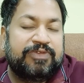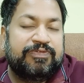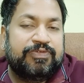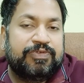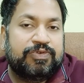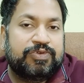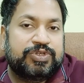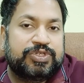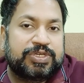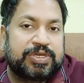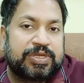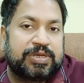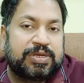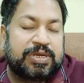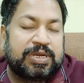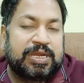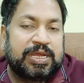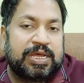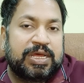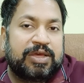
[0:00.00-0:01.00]
future
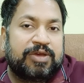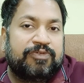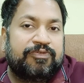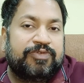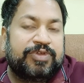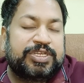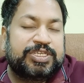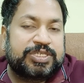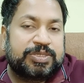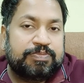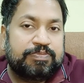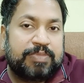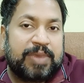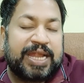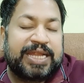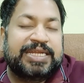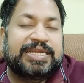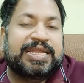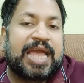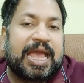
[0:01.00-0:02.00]
which
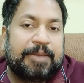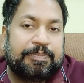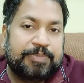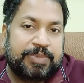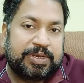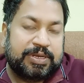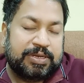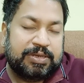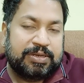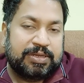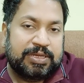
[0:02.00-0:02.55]
might happen.